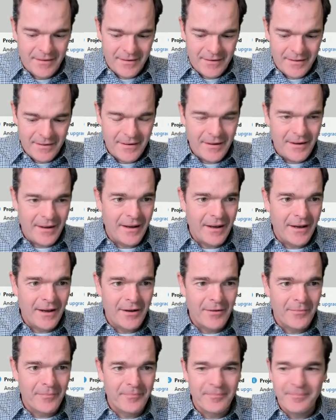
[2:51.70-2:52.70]

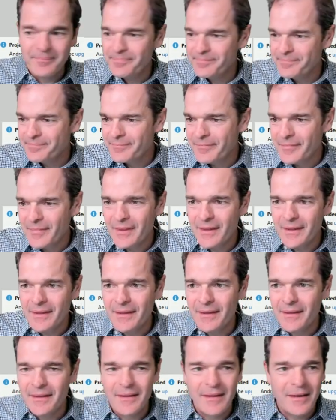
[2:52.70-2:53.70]
what
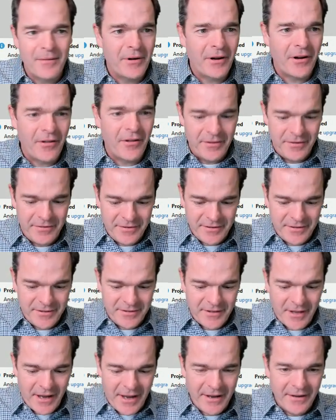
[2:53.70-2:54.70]
do I call this? The
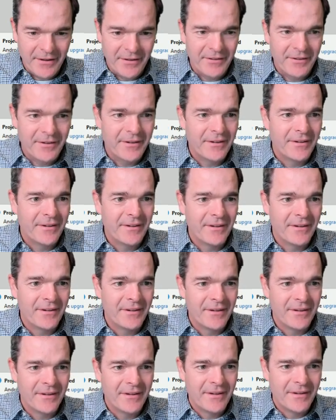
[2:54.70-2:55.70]
styled
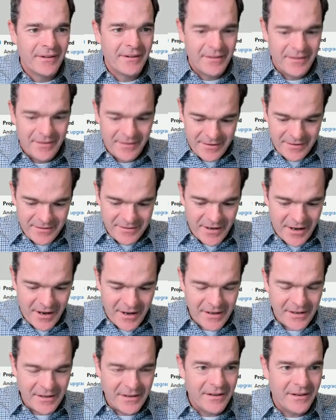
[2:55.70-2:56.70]

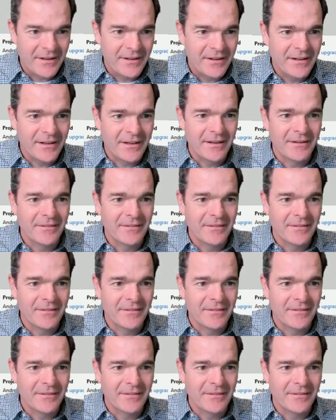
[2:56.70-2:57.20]
sign-in.